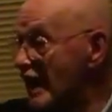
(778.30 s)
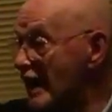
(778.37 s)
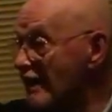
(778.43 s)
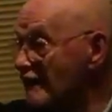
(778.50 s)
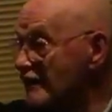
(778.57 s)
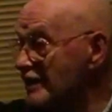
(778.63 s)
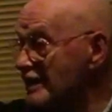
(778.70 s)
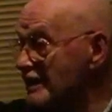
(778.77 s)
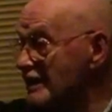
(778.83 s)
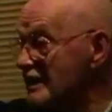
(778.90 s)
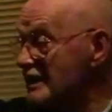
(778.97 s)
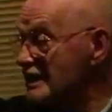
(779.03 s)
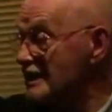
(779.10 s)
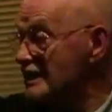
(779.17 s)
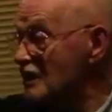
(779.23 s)
And
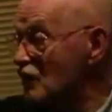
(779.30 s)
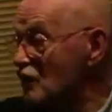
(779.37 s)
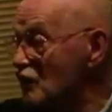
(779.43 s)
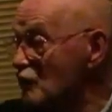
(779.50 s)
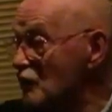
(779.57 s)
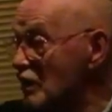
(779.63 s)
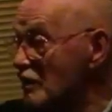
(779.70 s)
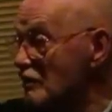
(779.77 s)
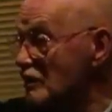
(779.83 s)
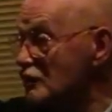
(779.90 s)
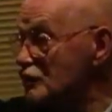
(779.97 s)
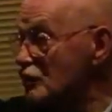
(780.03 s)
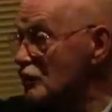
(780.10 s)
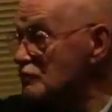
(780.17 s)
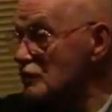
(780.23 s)

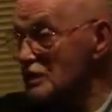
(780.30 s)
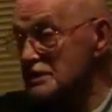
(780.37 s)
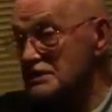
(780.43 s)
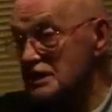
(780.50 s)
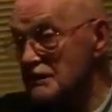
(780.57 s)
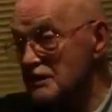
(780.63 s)
George Martin said,